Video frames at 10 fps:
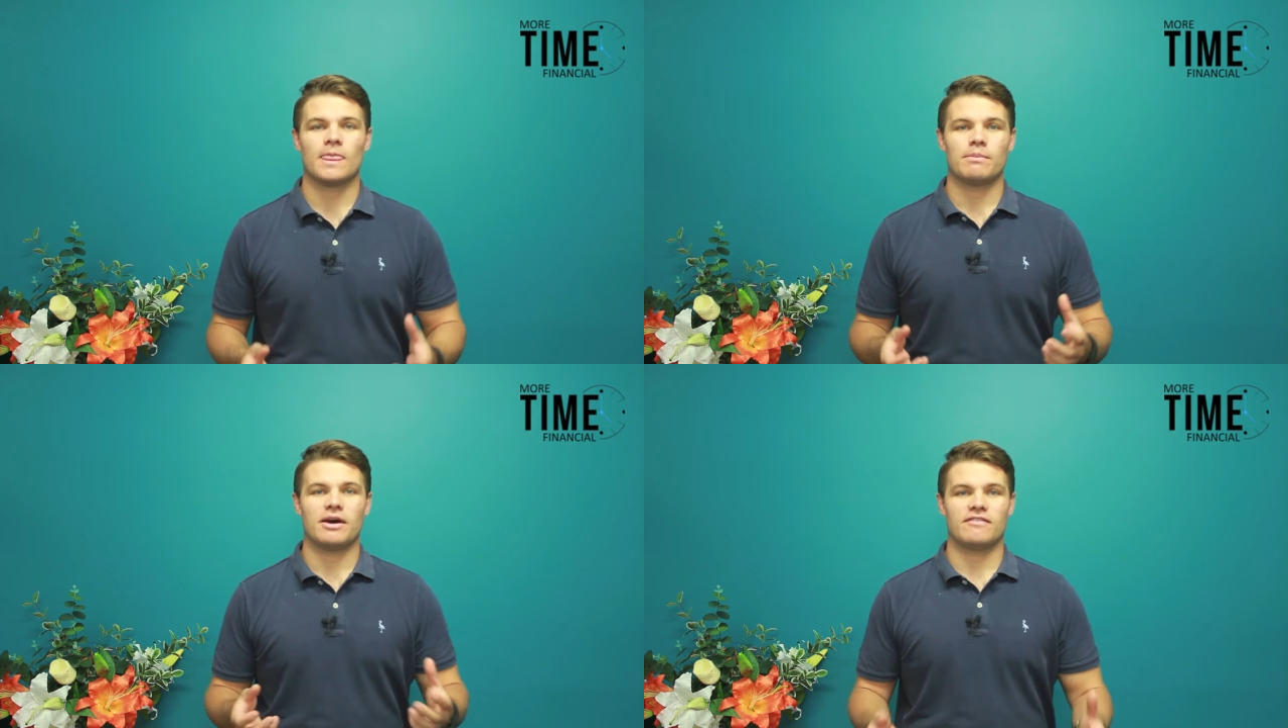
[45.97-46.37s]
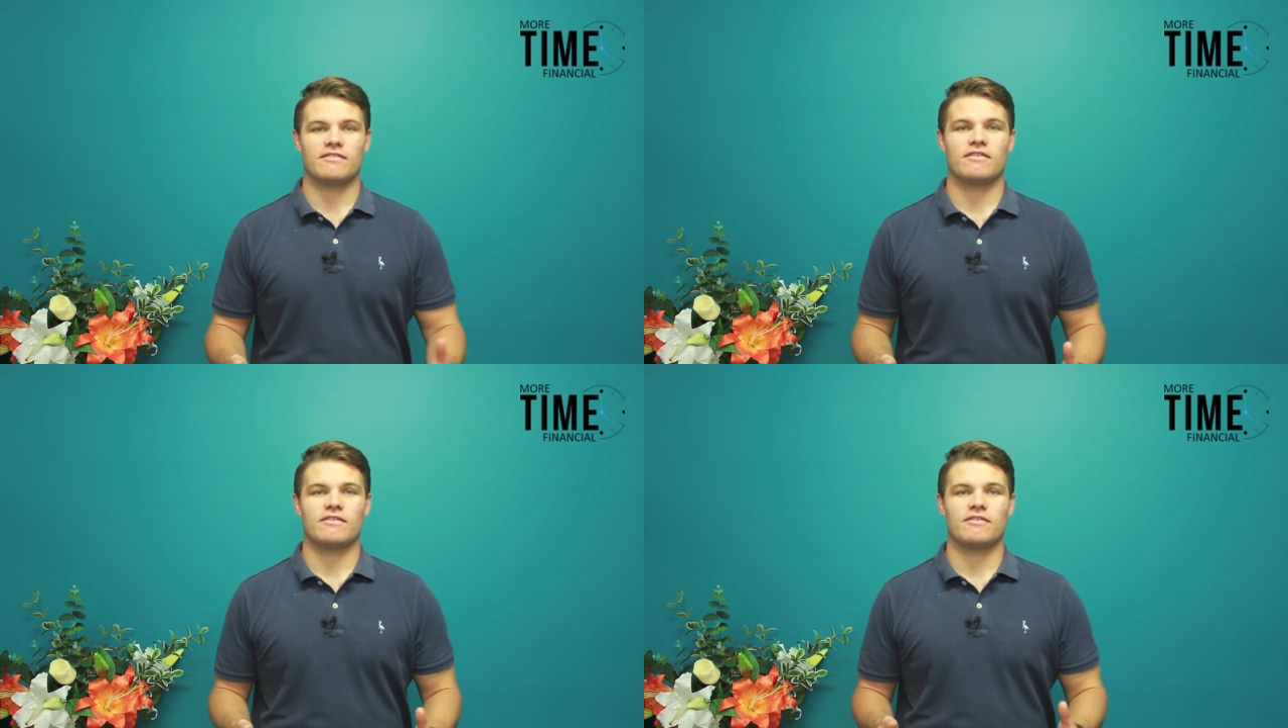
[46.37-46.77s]

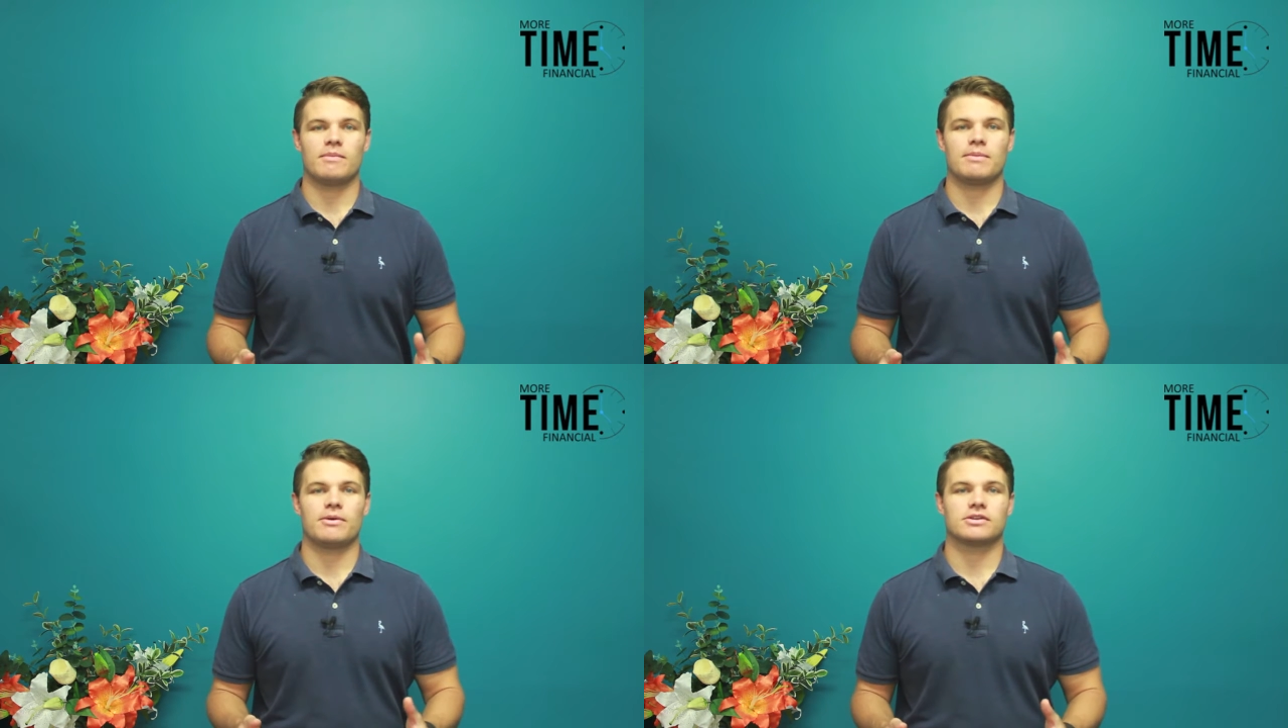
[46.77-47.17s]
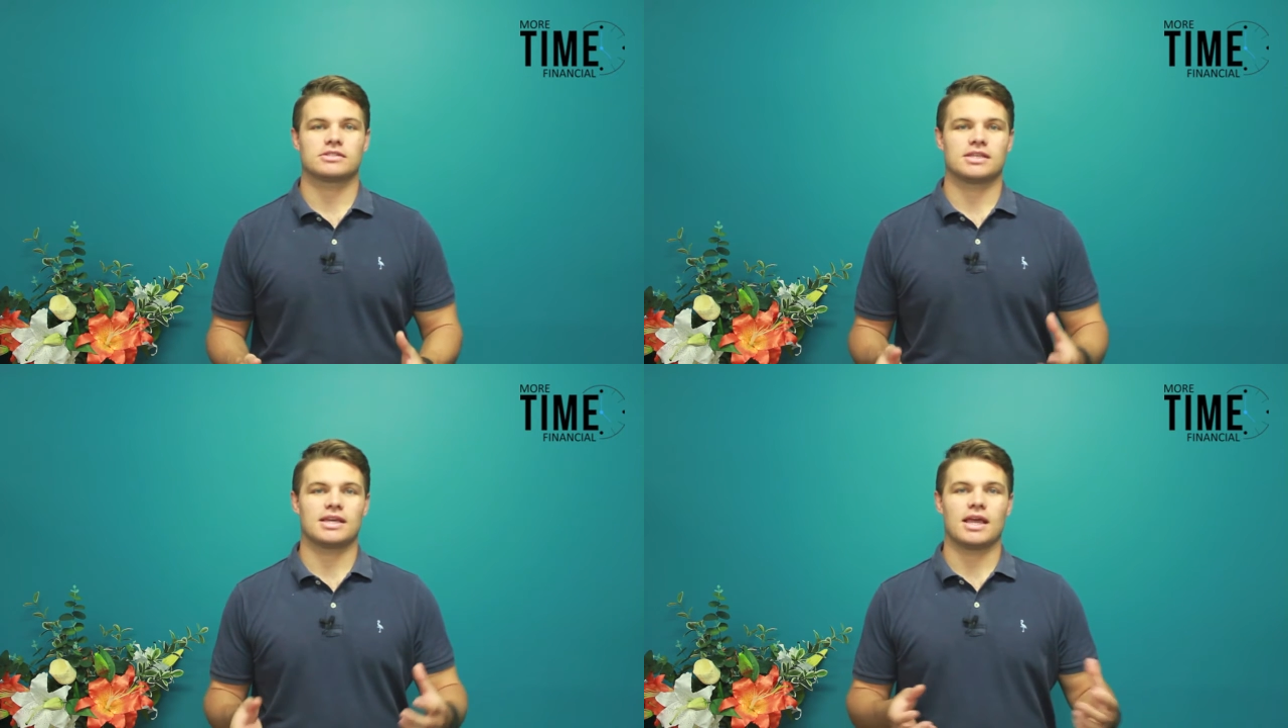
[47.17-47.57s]
But for me
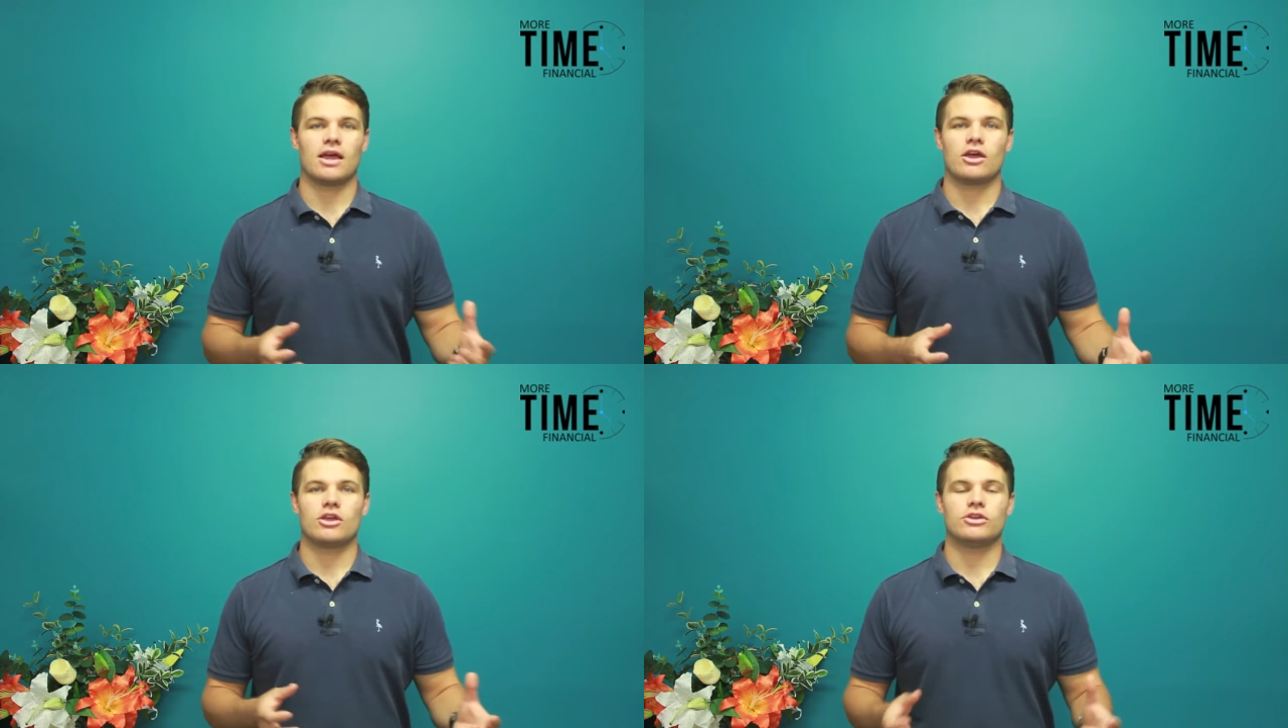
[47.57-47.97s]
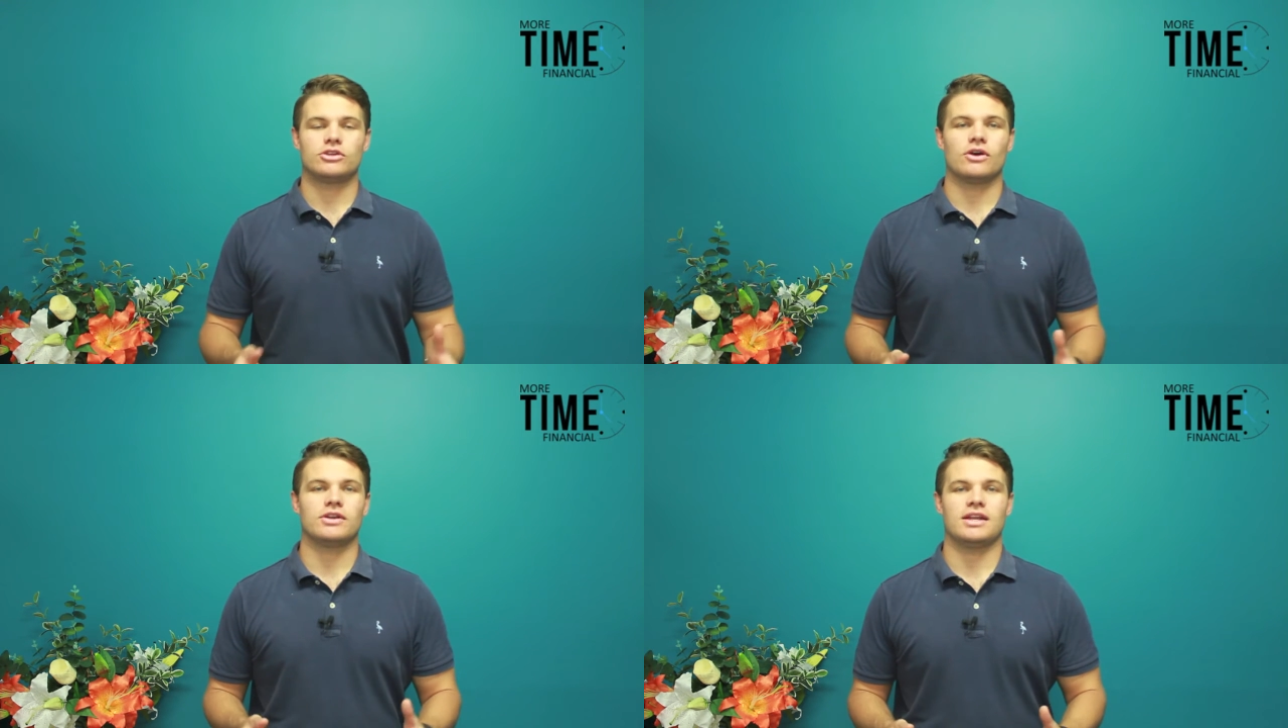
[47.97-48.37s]
personally, you
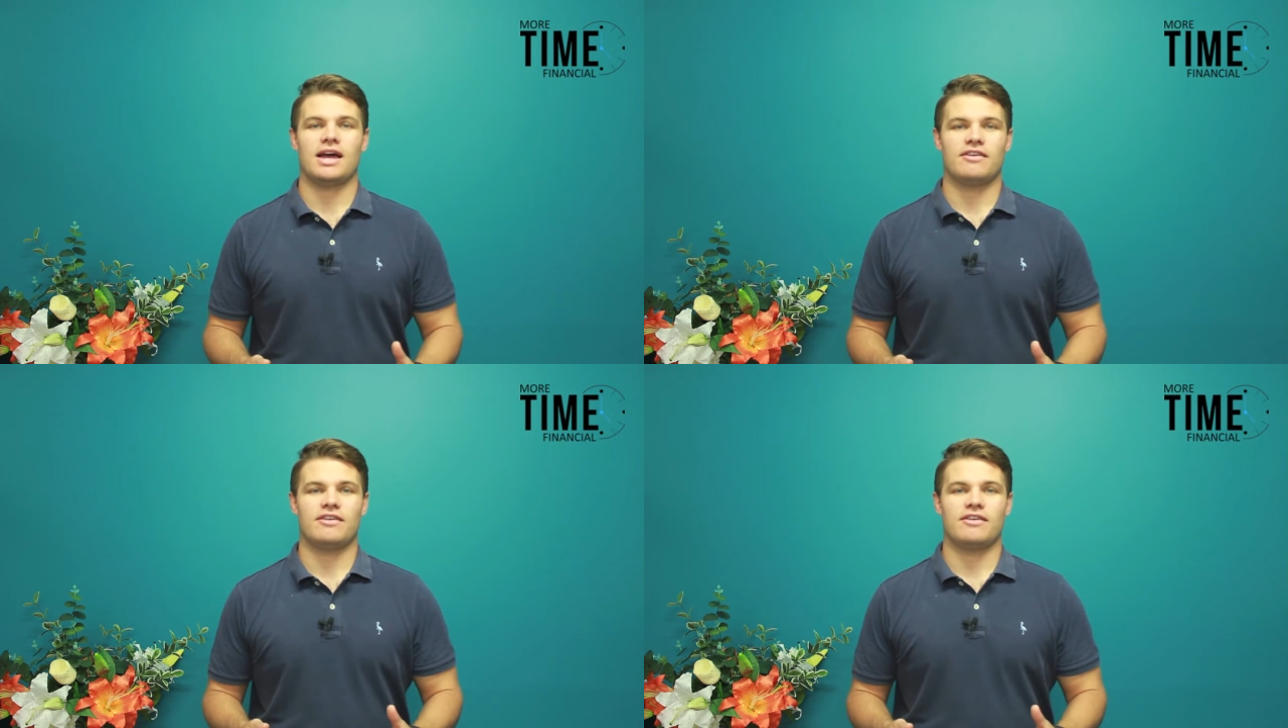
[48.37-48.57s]
don't need to